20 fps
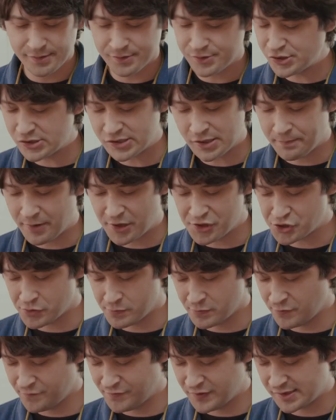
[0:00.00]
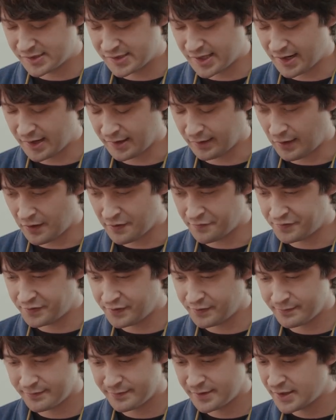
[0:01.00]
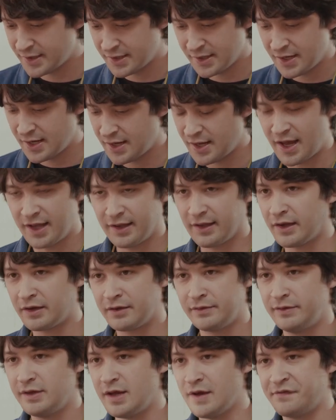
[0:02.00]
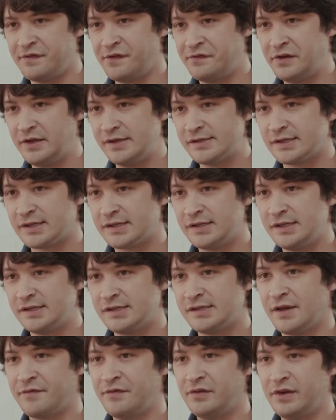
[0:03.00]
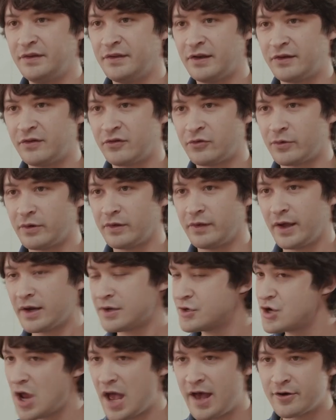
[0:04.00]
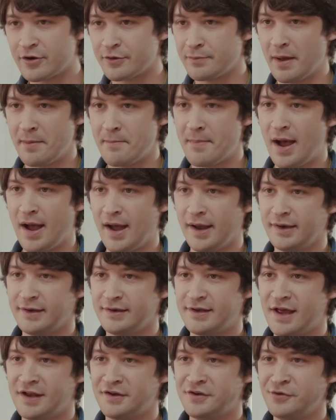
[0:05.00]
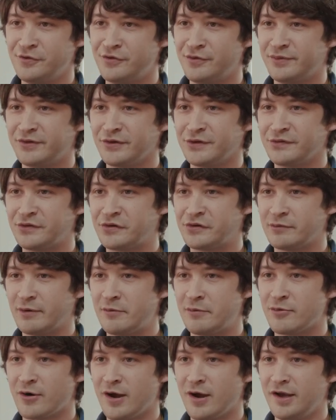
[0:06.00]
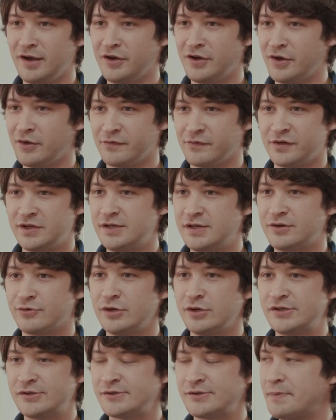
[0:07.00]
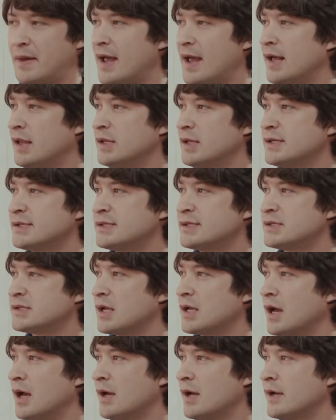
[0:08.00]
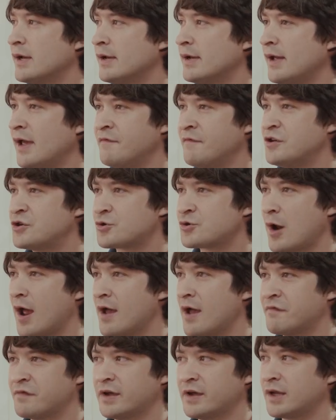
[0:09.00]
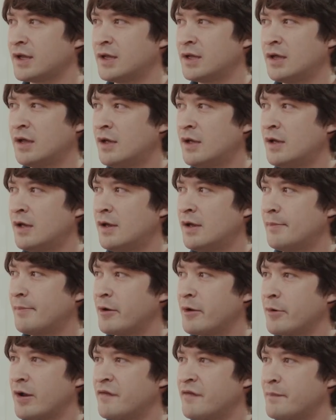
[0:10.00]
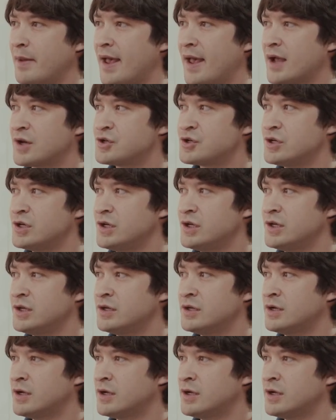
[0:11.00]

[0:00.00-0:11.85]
just a bunch of movies that I loved at 15, 16, 17 that just sort of like shattered my mind and tattooed themselves into my brain. You know, Greaser's Palace, Heavy Traffic by Ralph Bakshi,